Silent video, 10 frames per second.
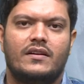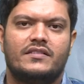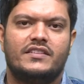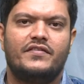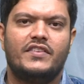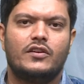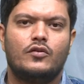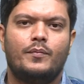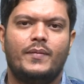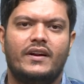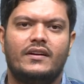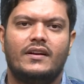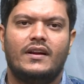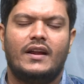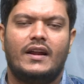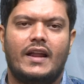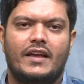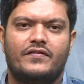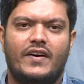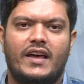Safety equipment
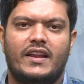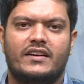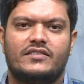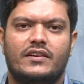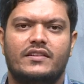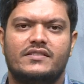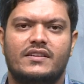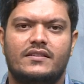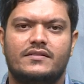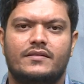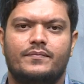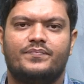like fire extinguishers